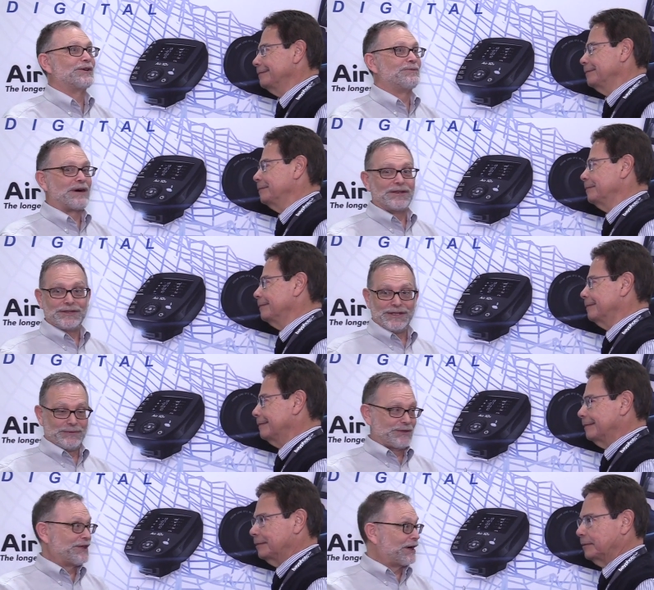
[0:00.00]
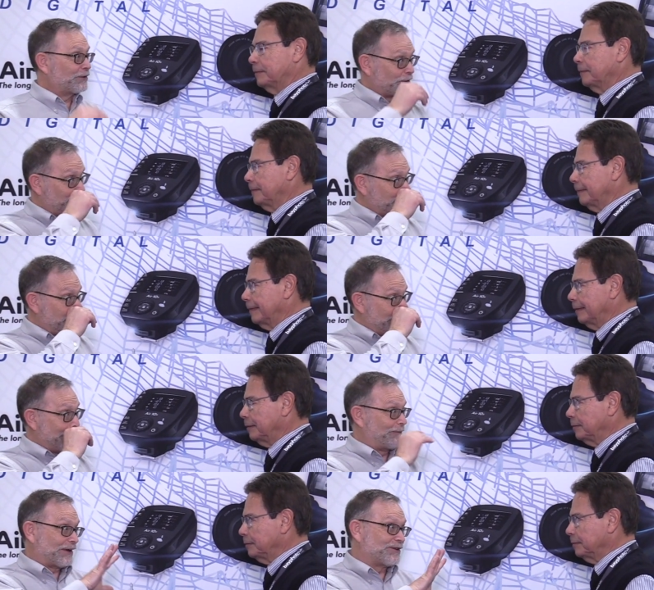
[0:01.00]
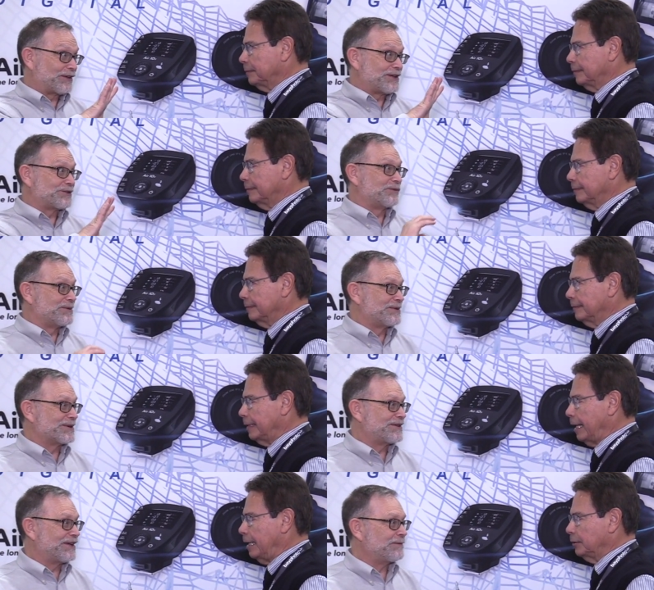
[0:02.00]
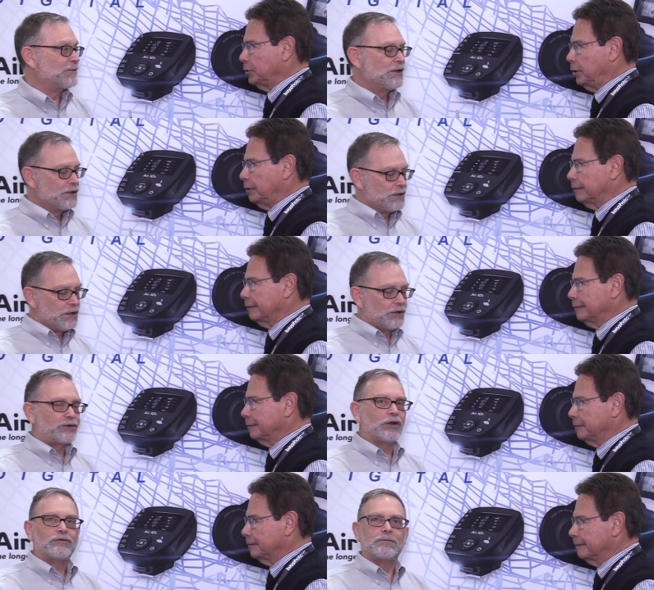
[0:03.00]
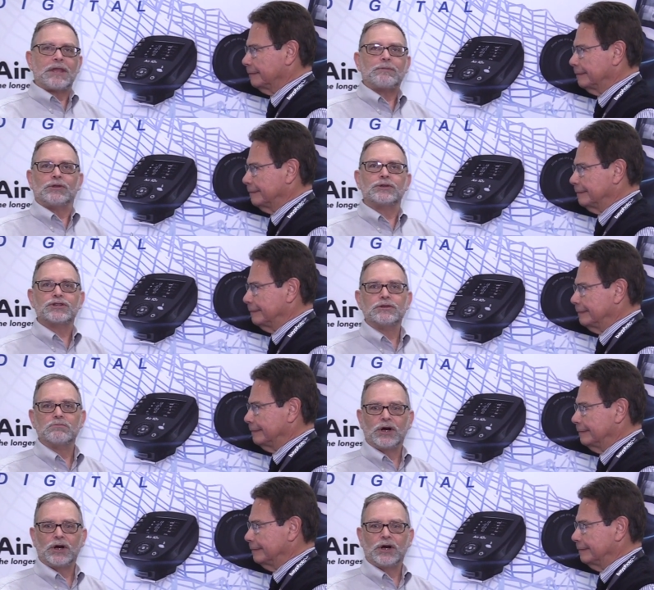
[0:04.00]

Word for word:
Speaker 1: though, about within our system here, if I can say just one more yeah, thing. Sure. So for people who shoot